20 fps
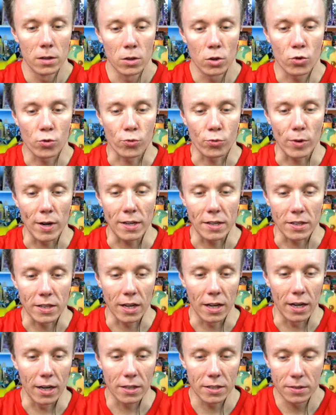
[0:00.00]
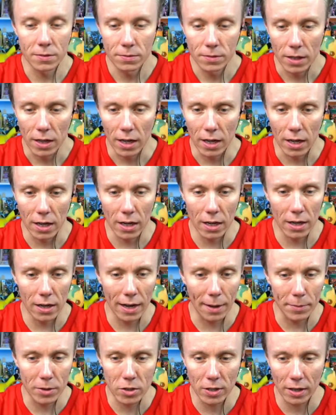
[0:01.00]
Credit card. Uh,
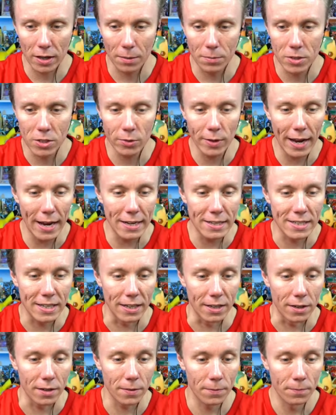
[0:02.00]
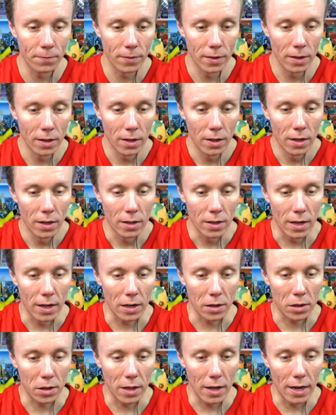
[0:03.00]
how much does that come to? 18.
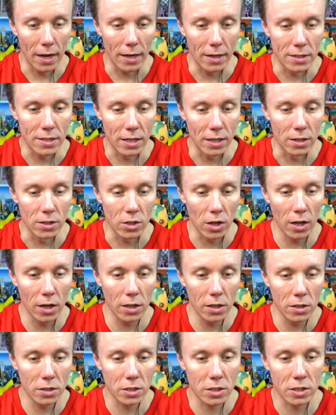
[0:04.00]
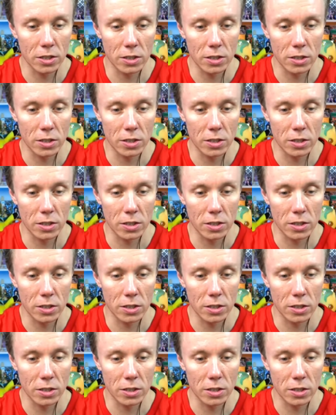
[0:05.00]
That's $18.